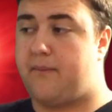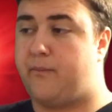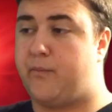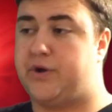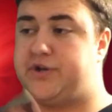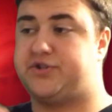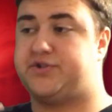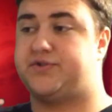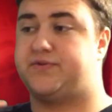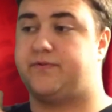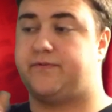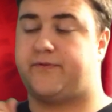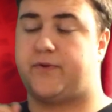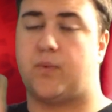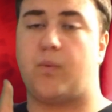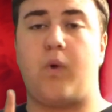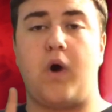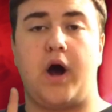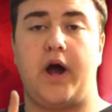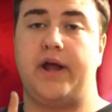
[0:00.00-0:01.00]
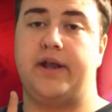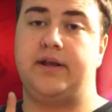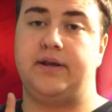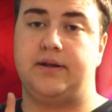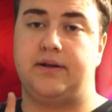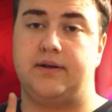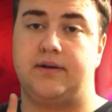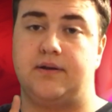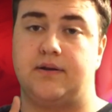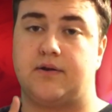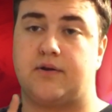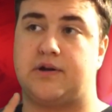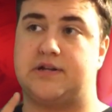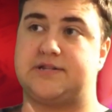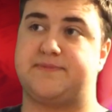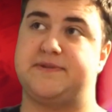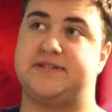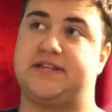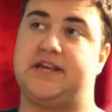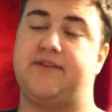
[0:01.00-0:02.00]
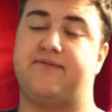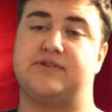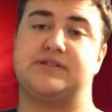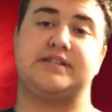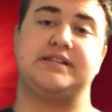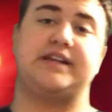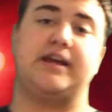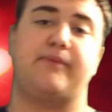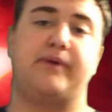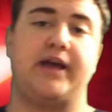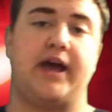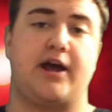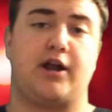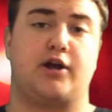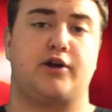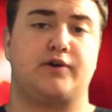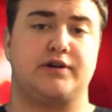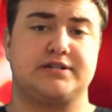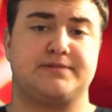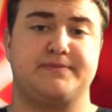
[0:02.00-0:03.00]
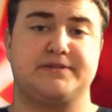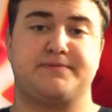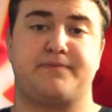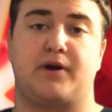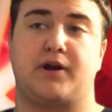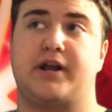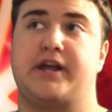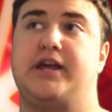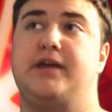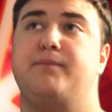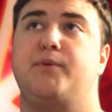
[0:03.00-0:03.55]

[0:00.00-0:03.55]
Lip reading: which, for one, Christmas Eve is the day we had our Christmas party.